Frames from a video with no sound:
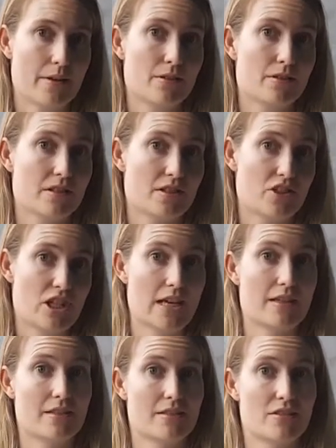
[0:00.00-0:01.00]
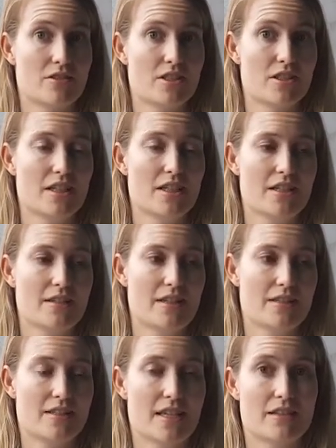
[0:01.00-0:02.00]
How are you going to challenge
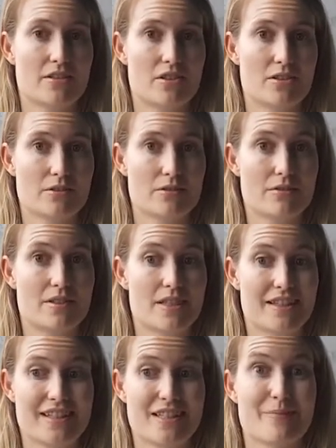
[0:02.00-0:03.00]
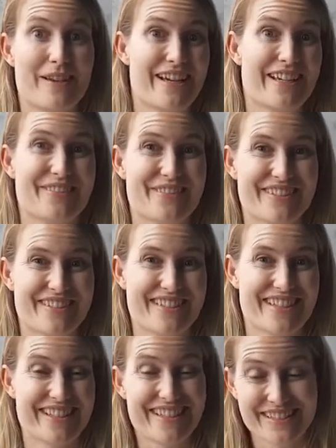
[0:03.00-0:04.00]
these attitudes and these behaviours,
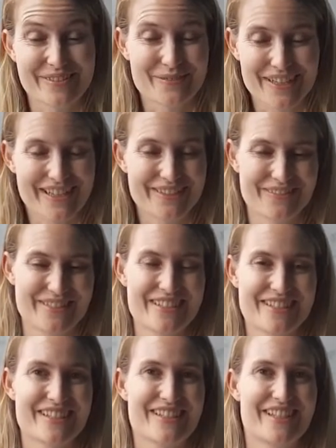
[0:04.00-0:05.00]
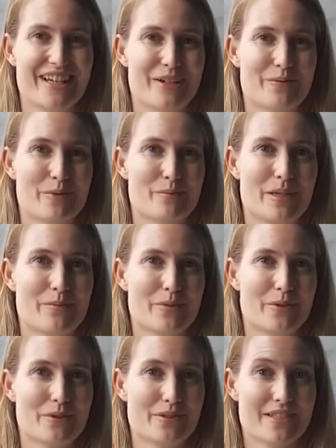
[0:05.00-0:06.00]
the negative behaviours from
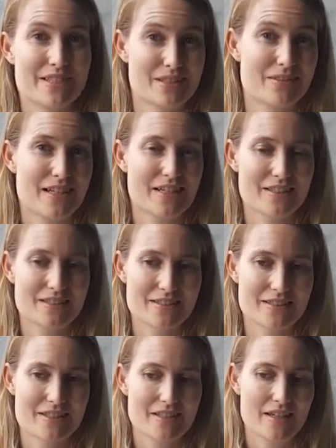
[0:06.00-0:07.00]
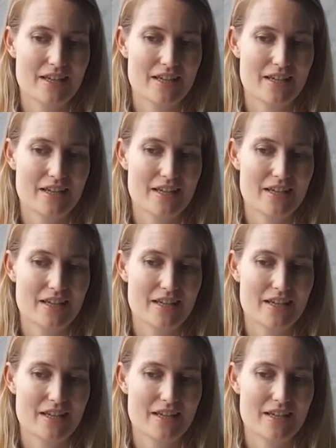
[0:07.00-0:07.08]
people who exclude others,